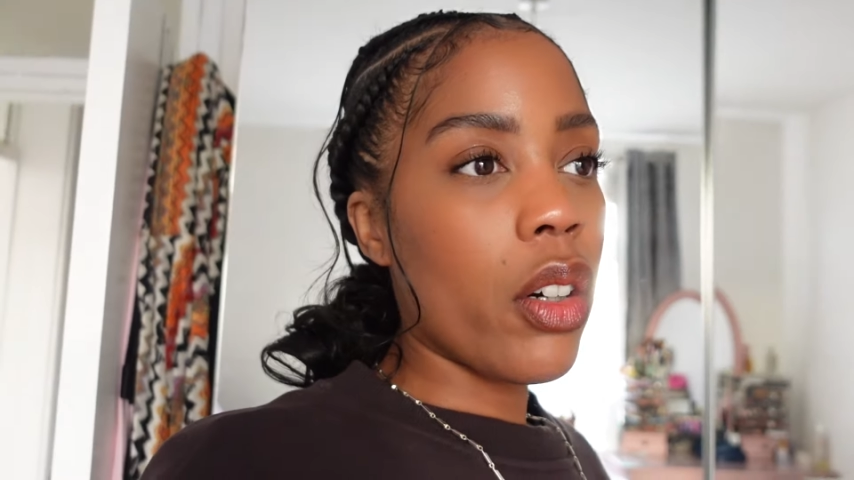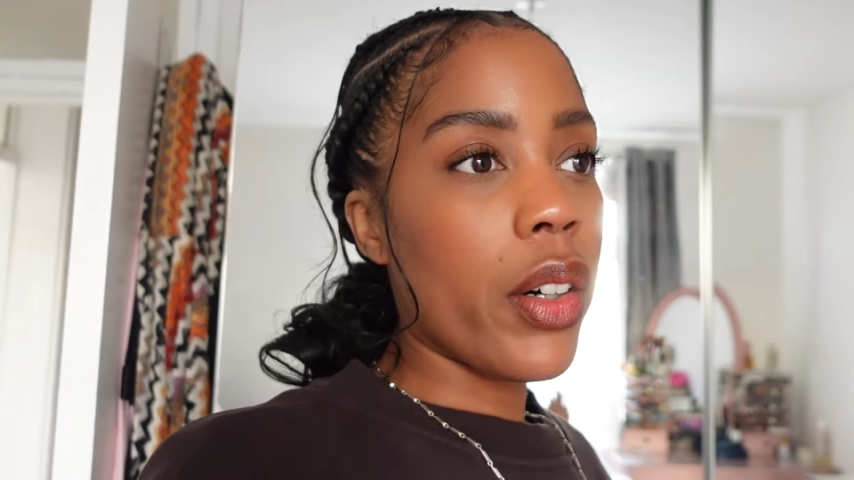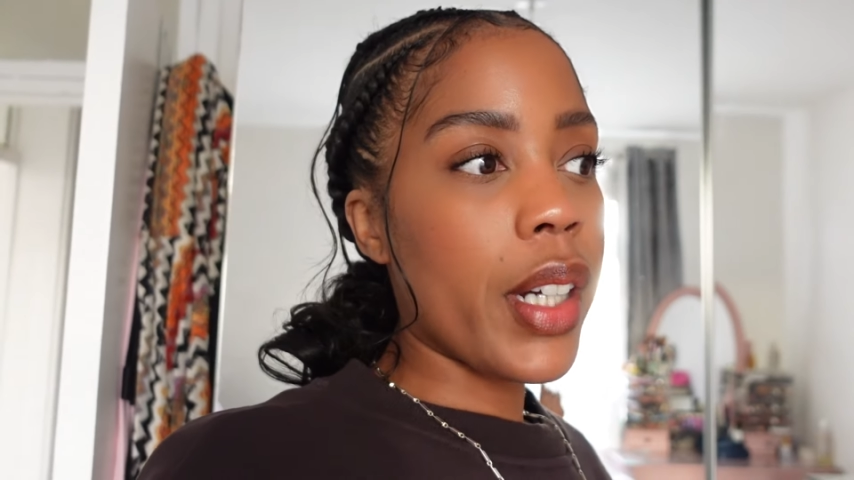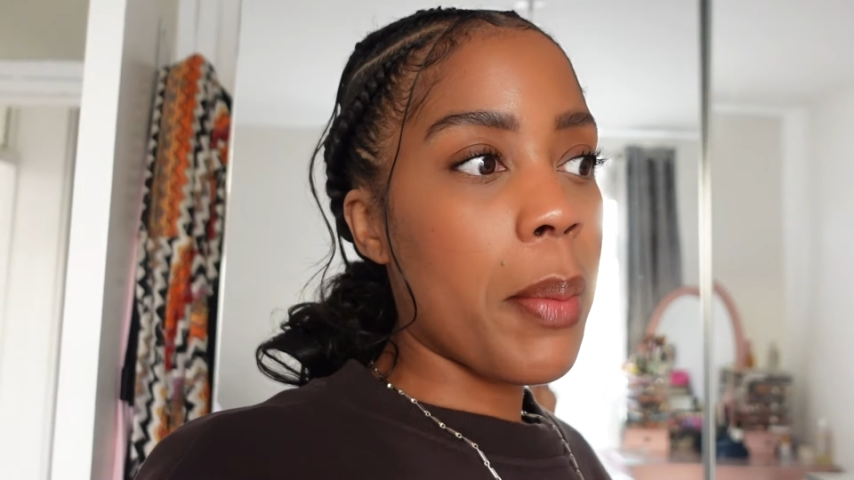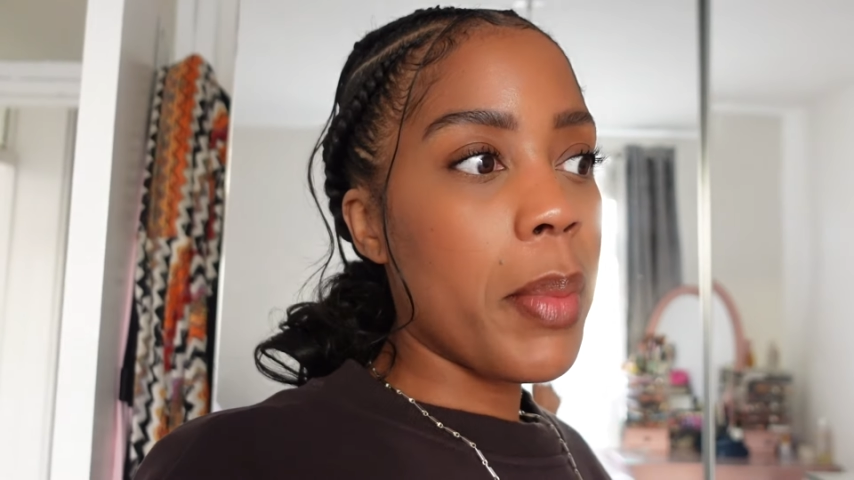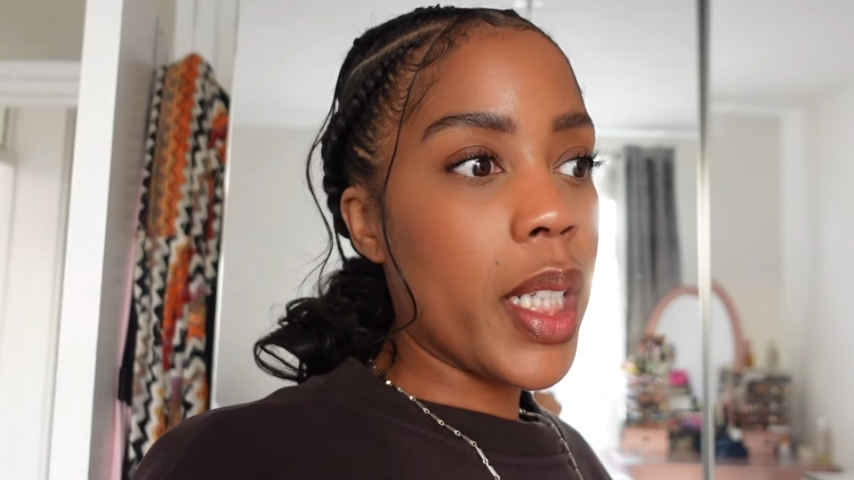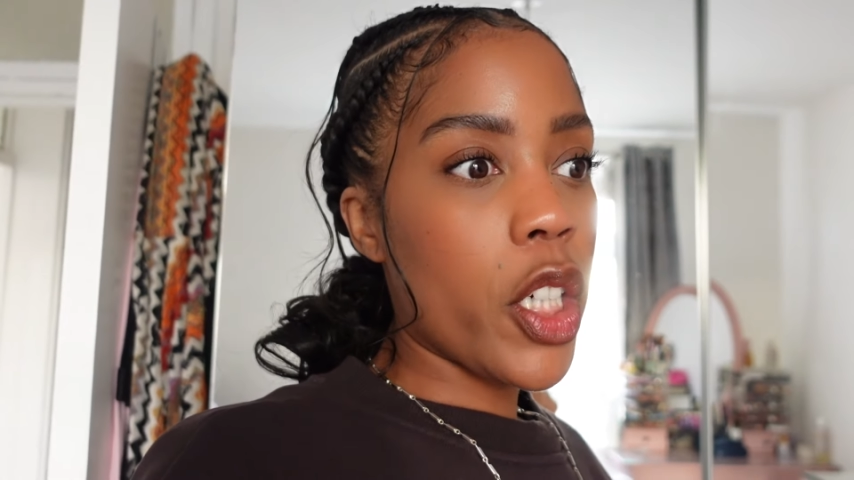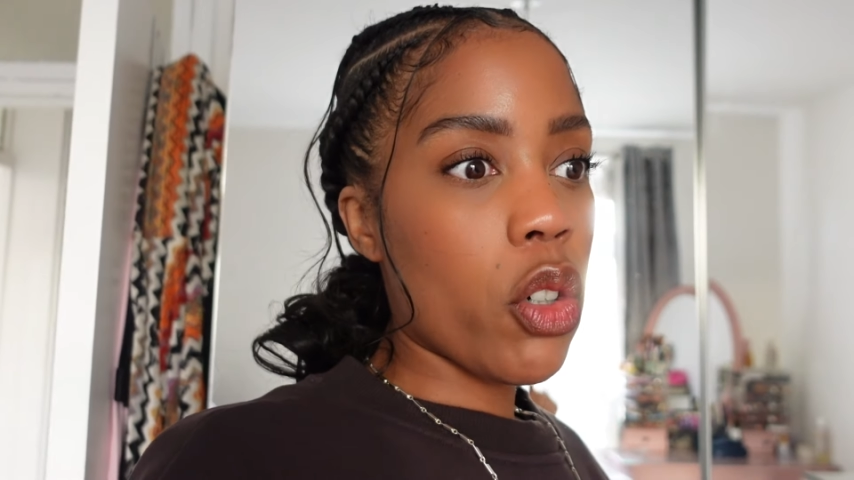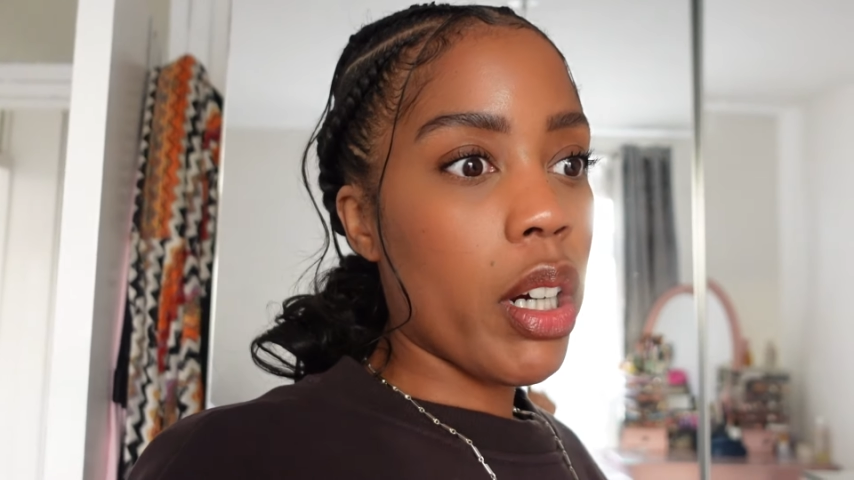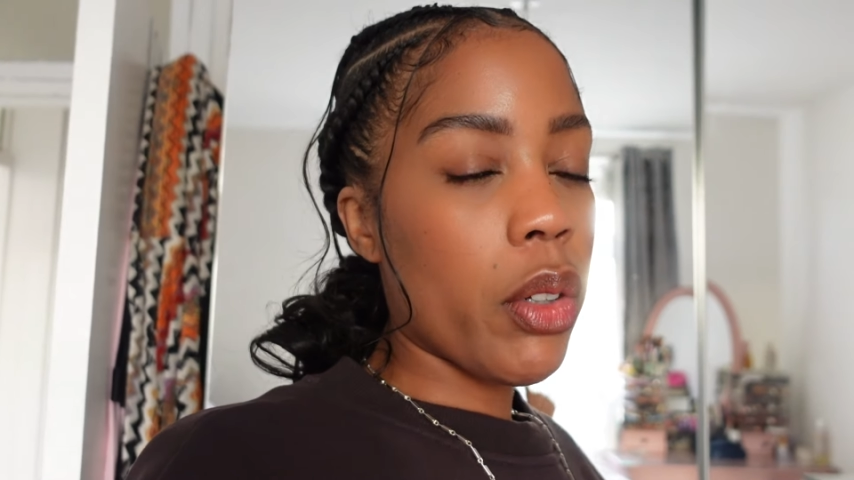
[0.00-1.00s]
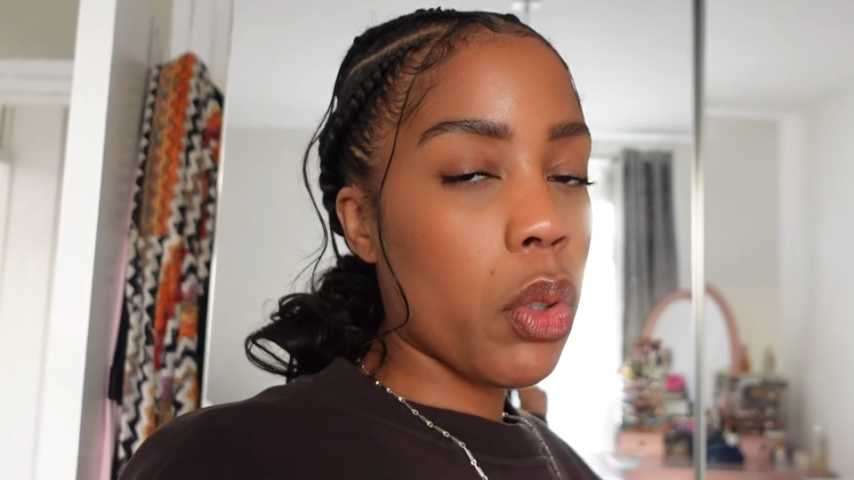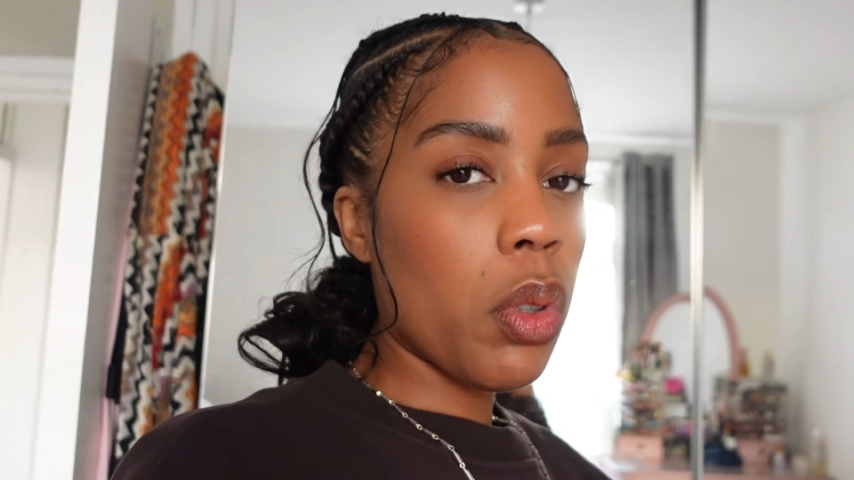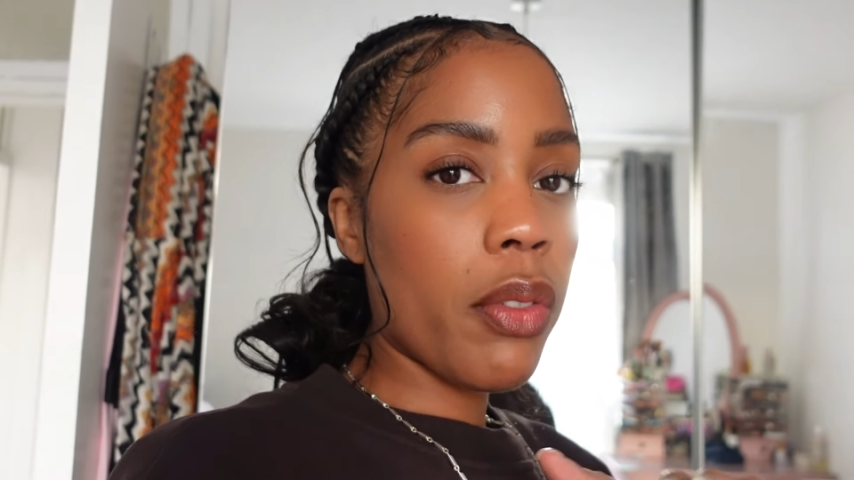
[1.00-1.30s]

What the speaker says: on a mini try on haul.